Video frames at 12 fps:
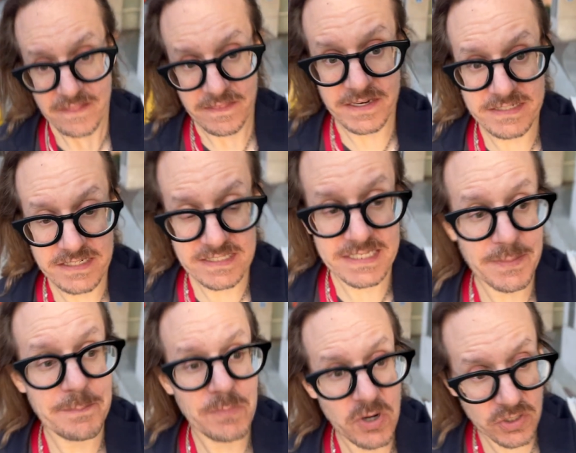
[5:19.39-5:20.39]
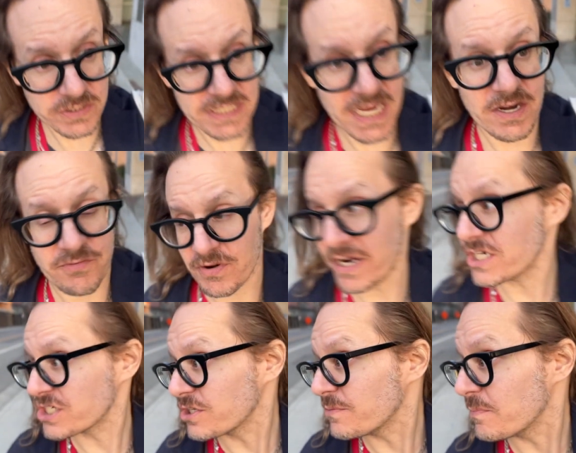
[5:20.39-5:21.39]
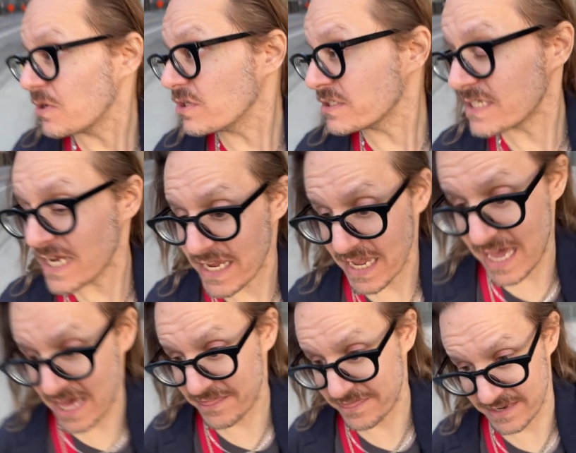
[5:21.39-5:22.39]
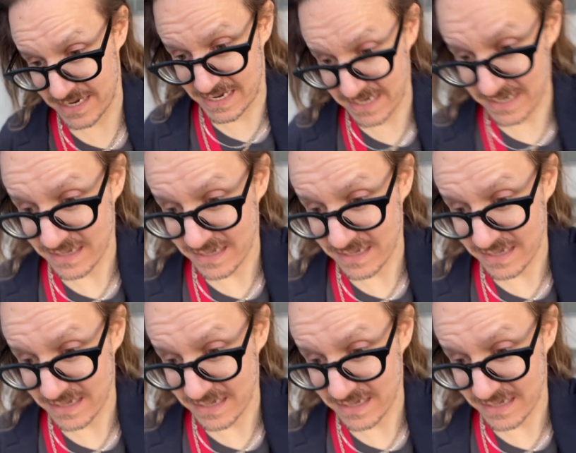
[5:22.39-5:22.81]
but it's just a multiracial, multiethnic,